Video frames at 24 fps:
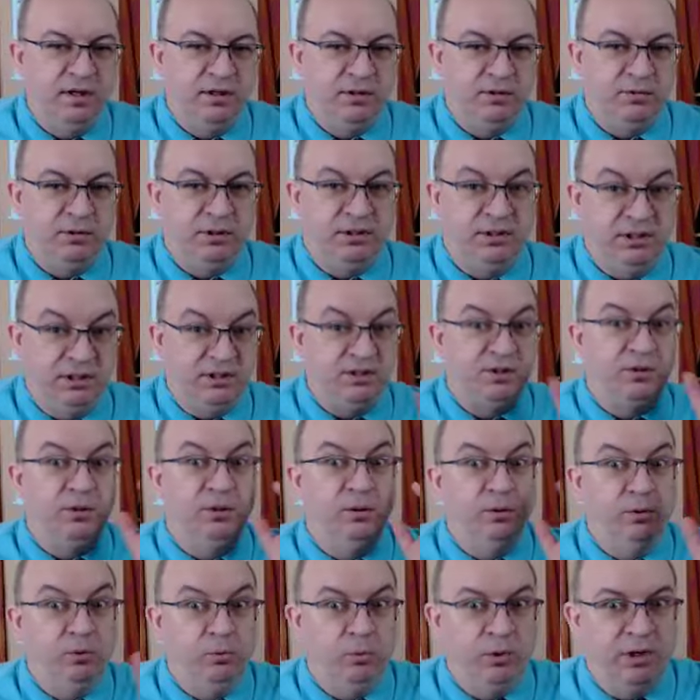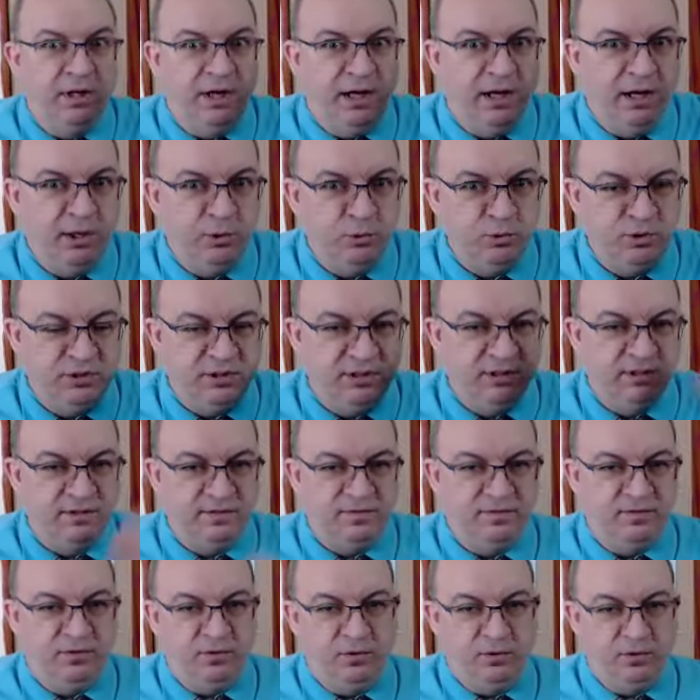traditional warehouses
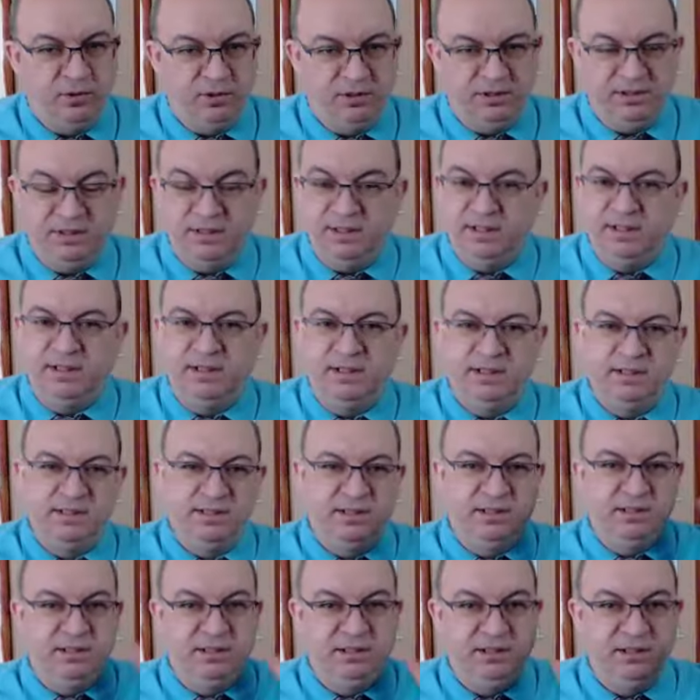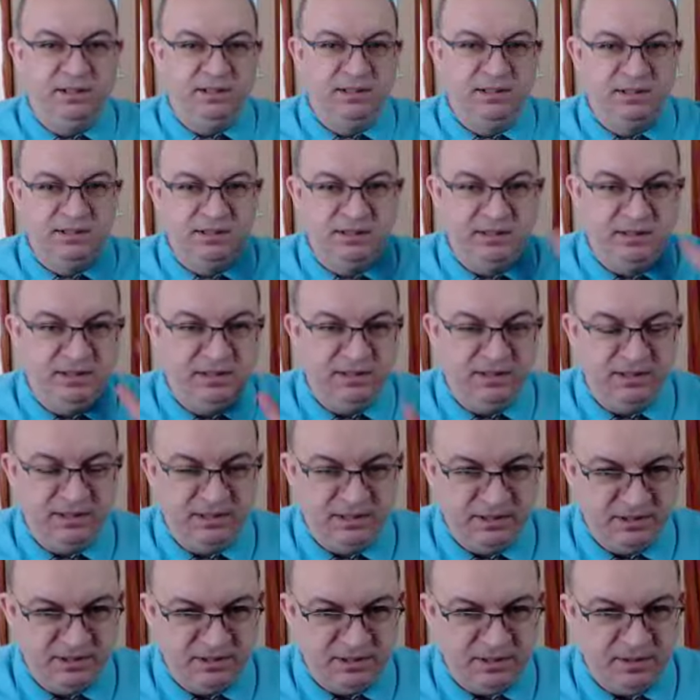for years and years and
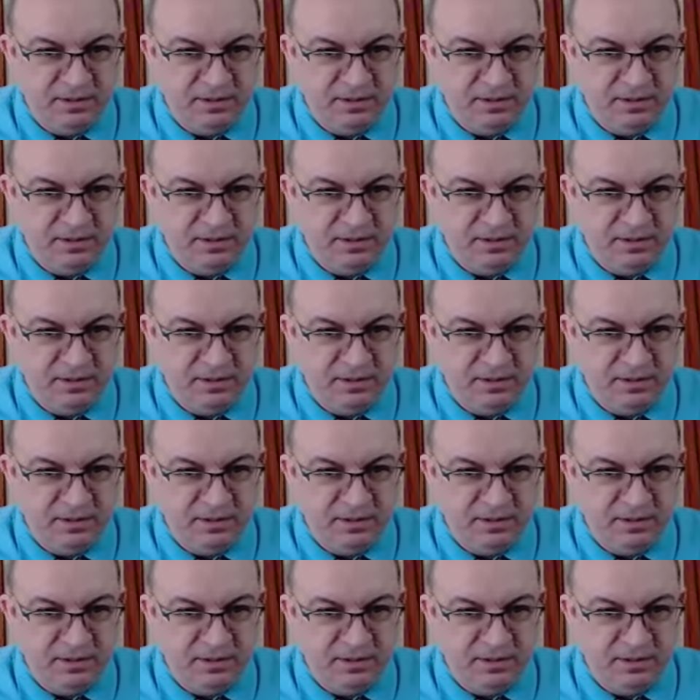years.